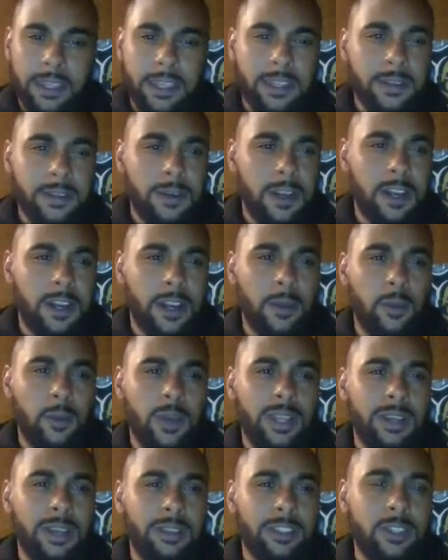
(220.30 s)

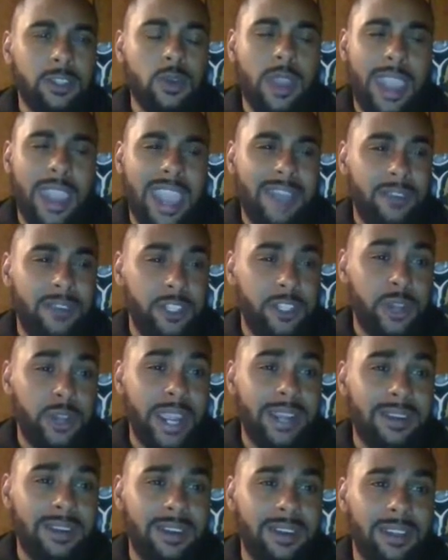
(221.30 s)
What do you have a
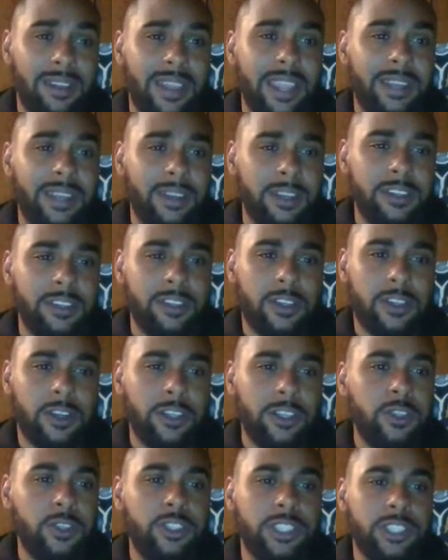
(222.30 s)
trainer, or do
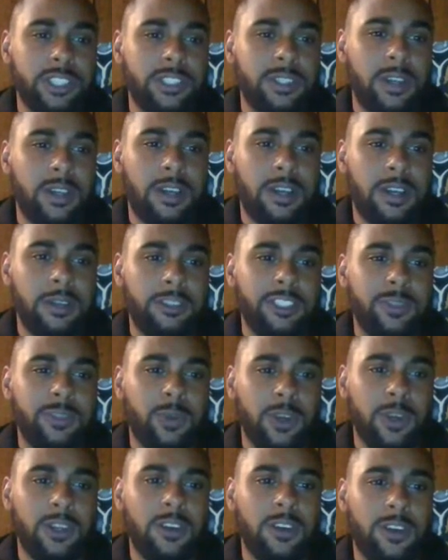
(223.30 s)
you just
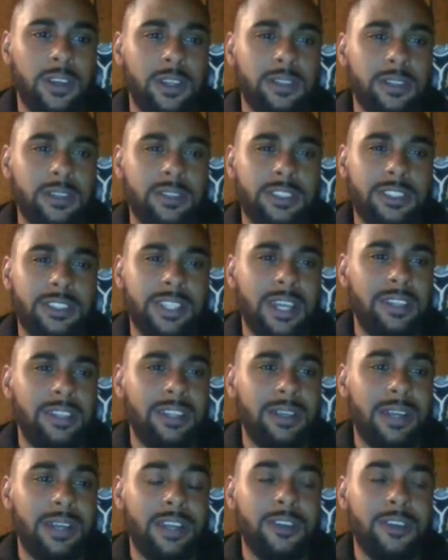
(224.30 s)
work on? You just got there.
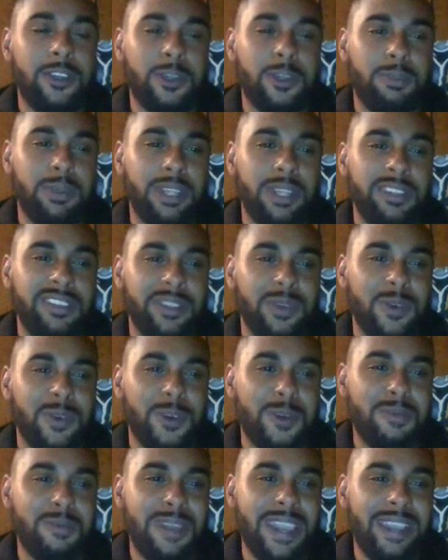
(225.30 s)
I know your brother's a
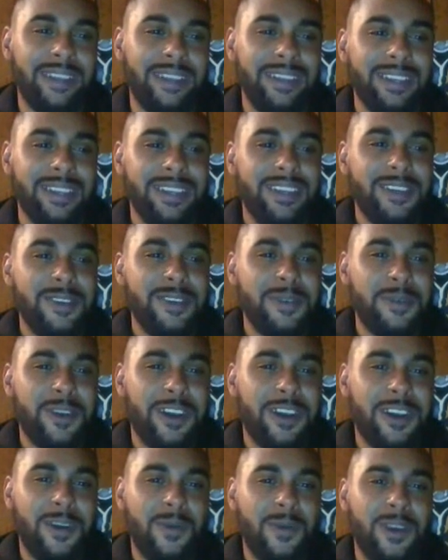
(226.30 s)
quarterback.
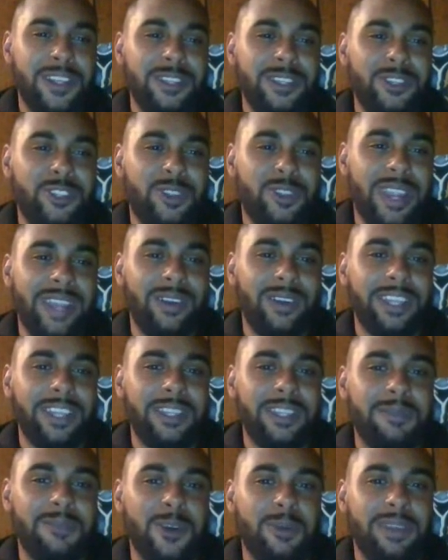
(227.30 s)
What do you train on at the
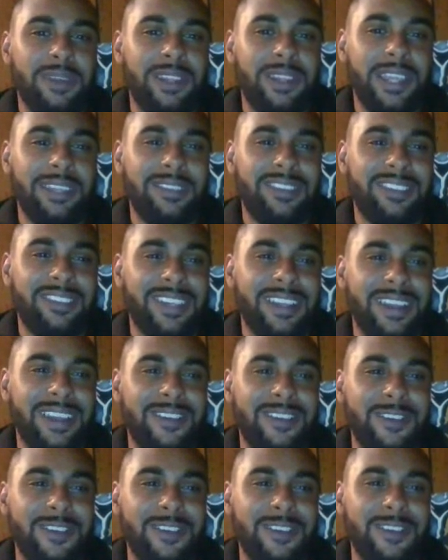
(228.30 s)
moment? Like you said, I know
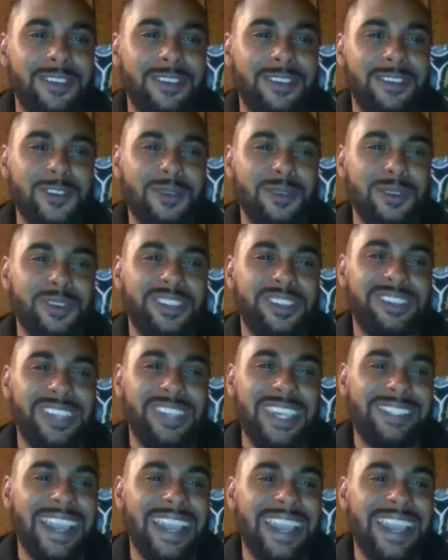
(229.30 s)
you're a tight end.